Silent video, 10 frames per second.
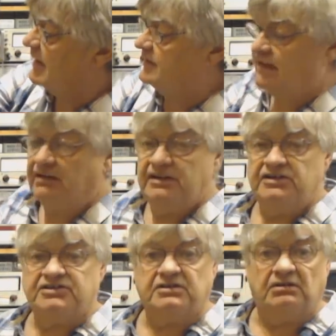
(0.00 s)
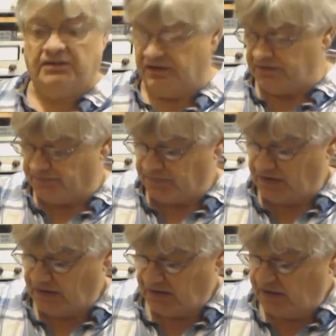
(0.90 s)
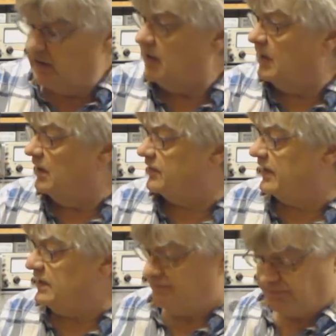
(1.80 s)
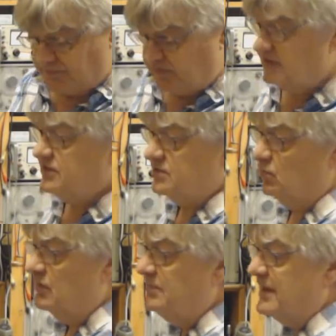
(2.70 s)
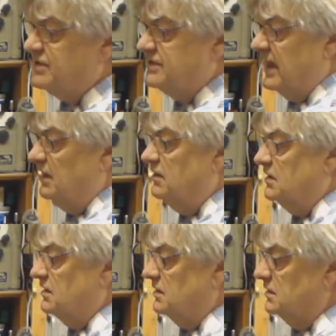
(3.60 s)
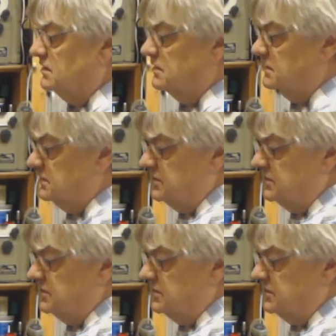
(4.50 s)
back down into Scotland. Okay, this is all a mess now, isn't it?